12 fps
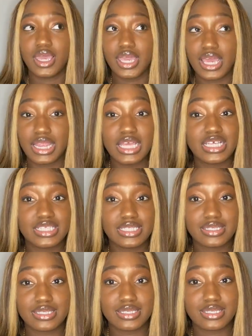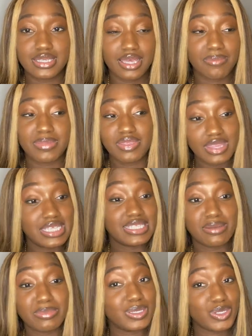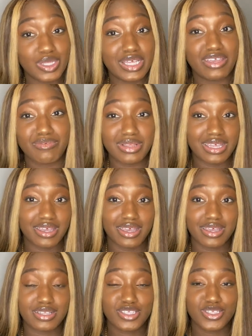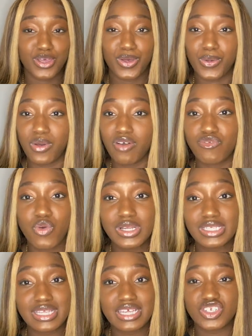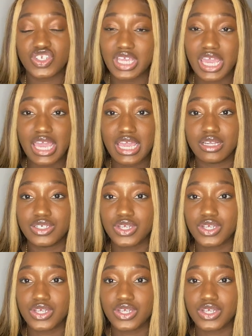It looks, these numbers are looking really good. So of course things change.